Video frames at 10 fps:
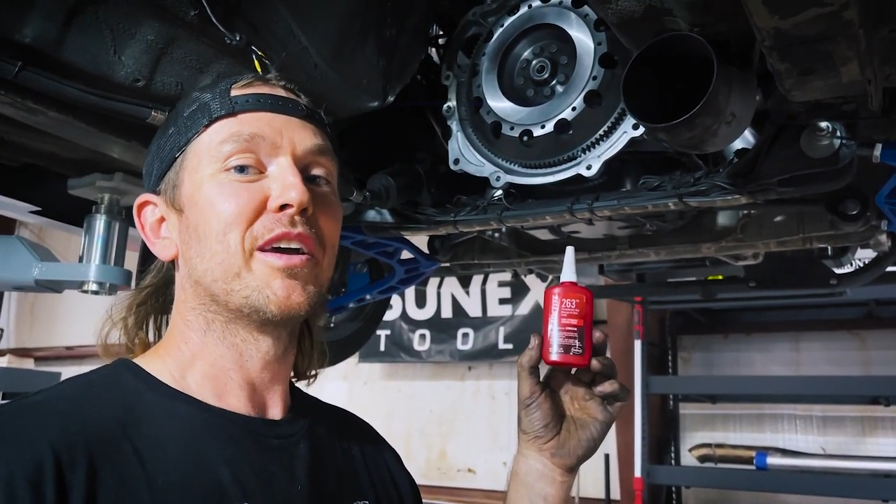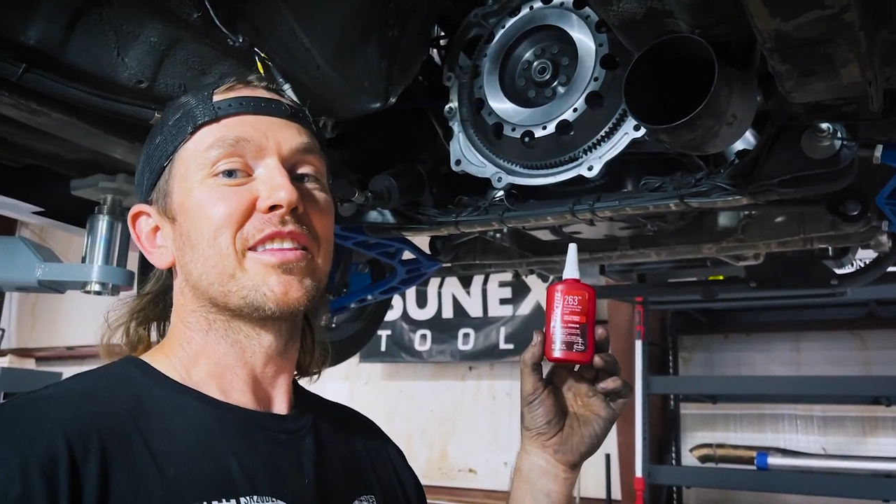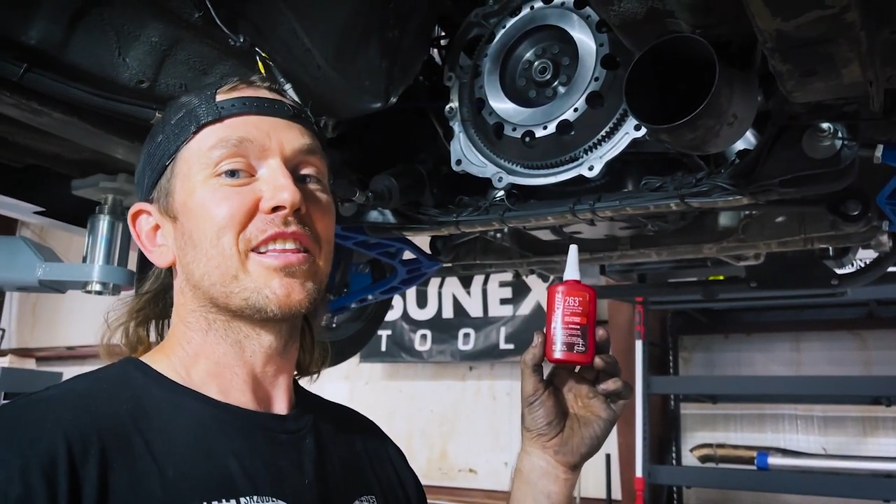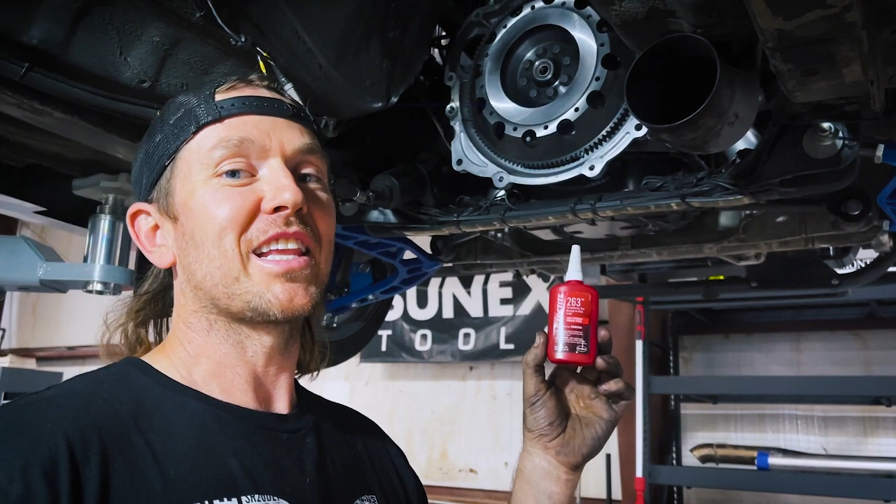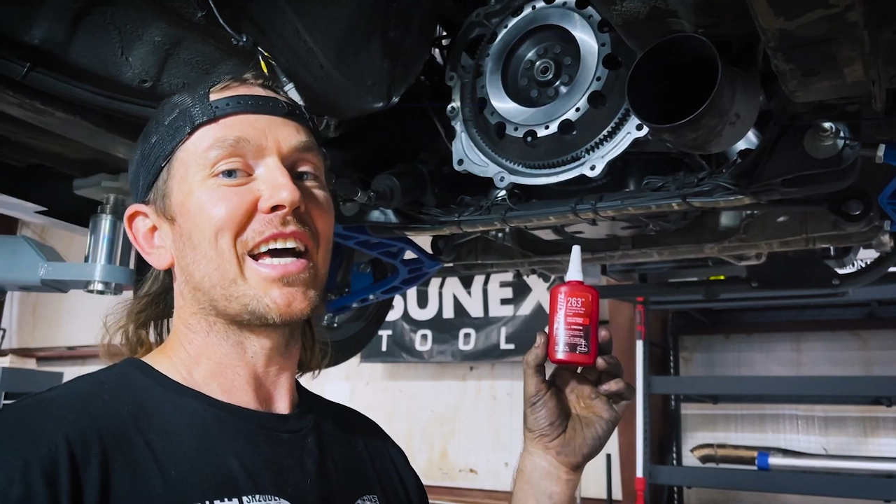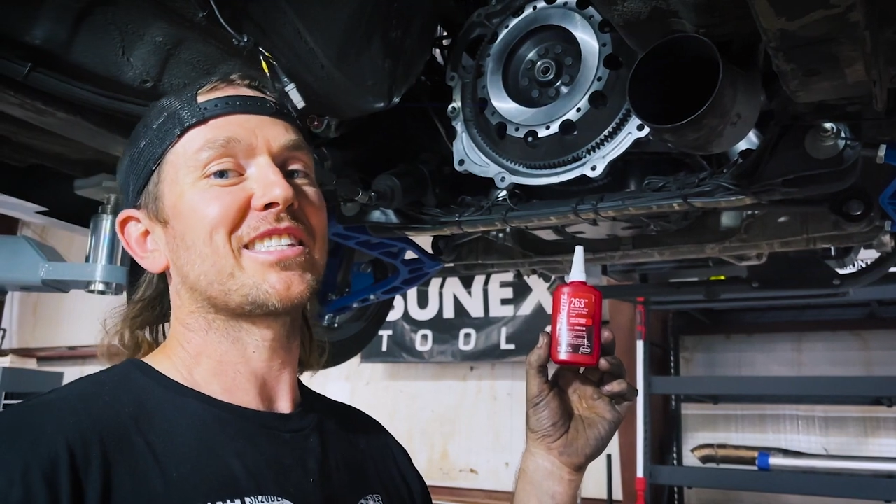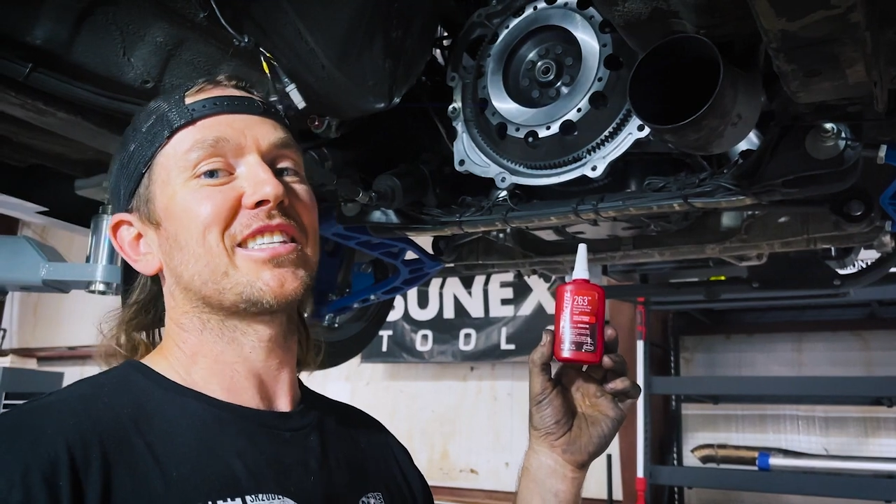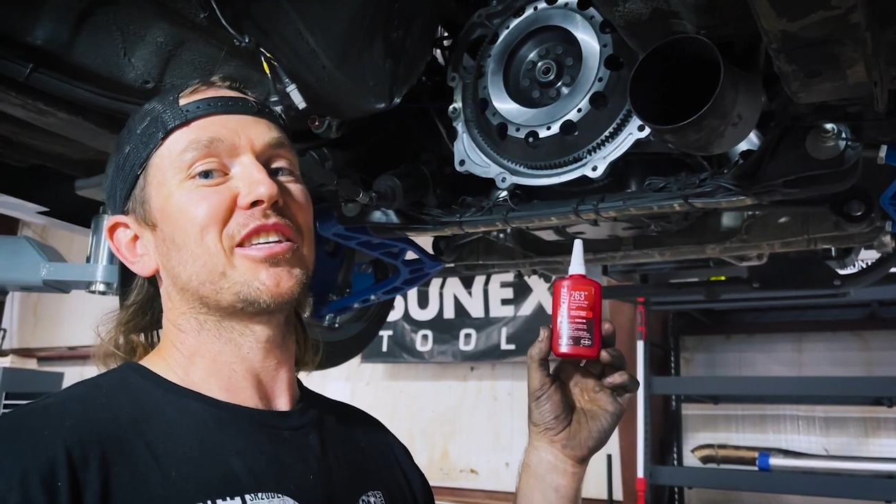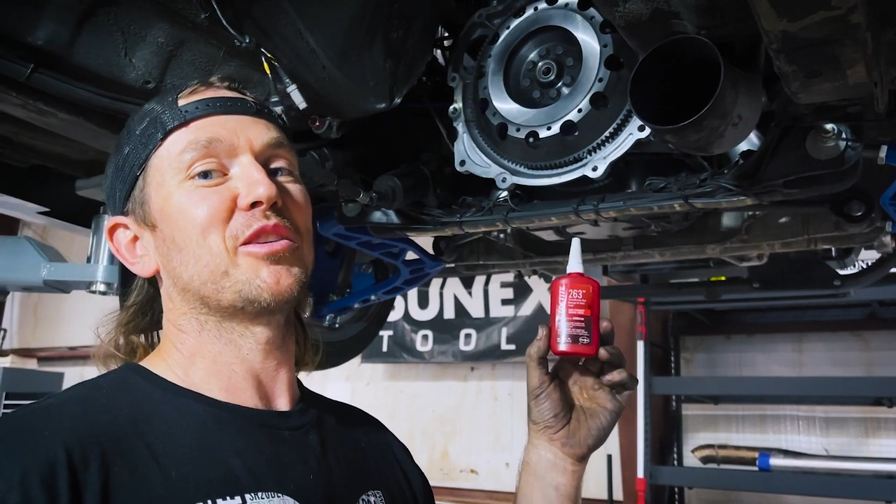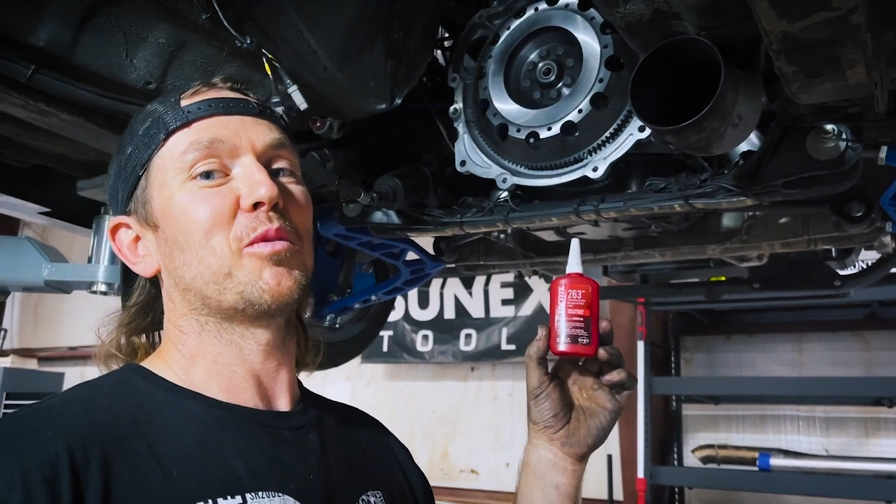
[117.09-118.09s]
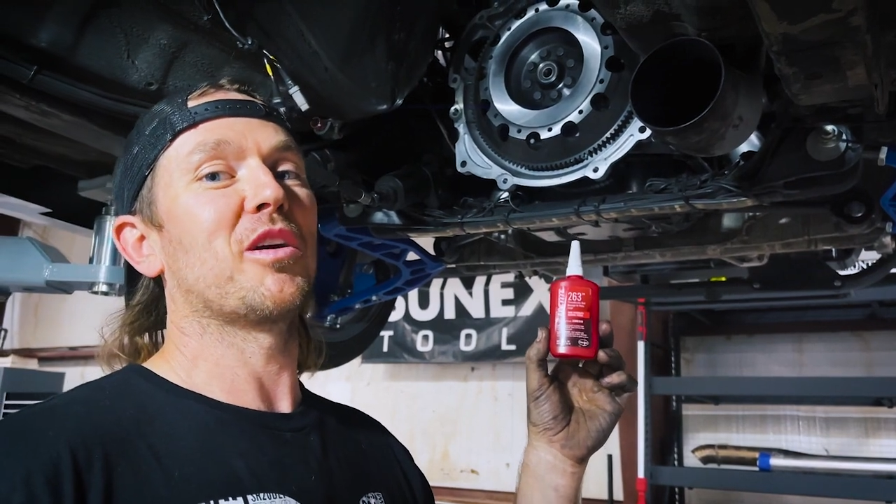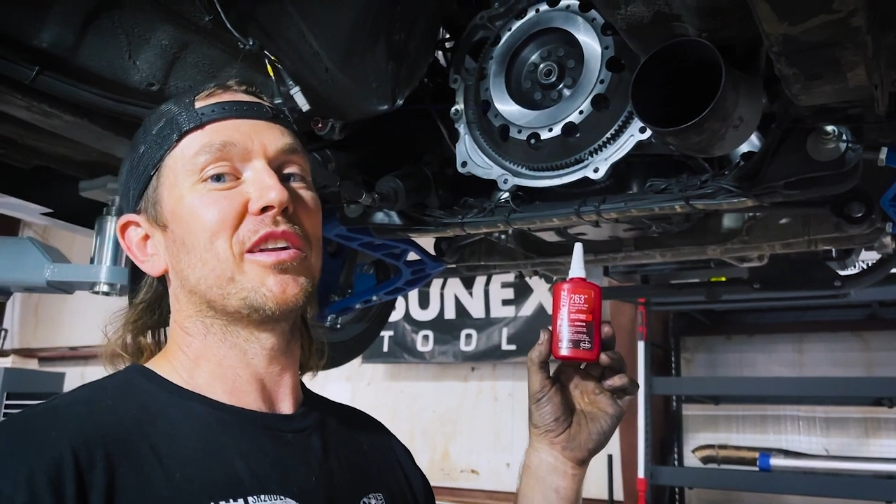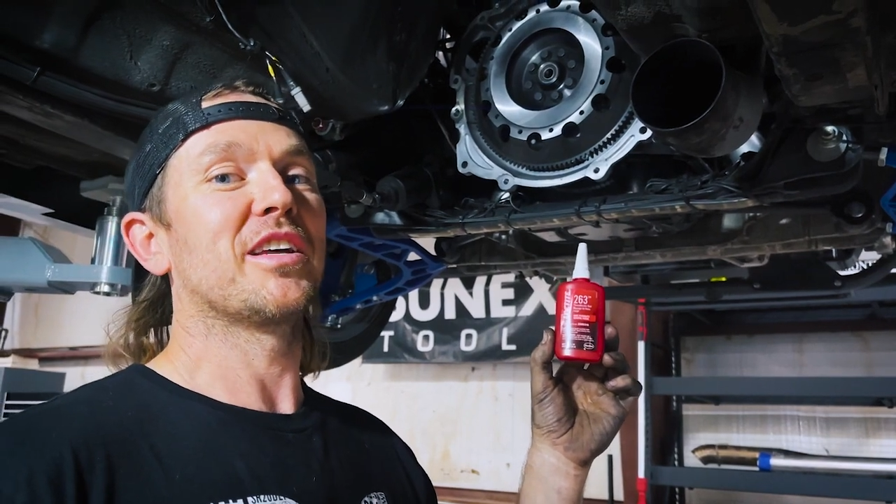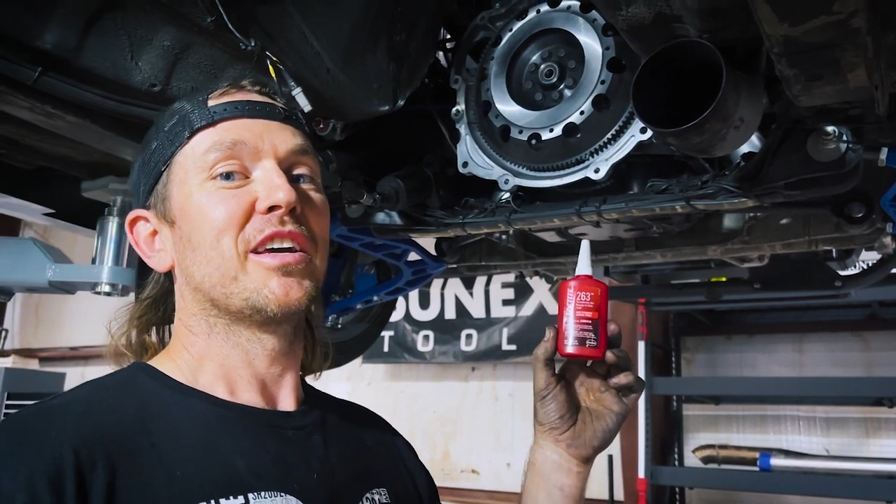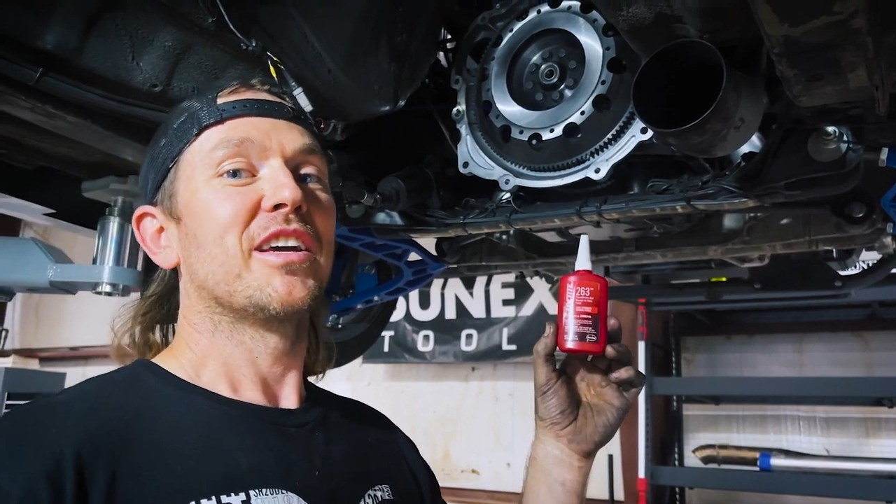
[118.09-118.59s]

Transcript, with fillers: The last thing you want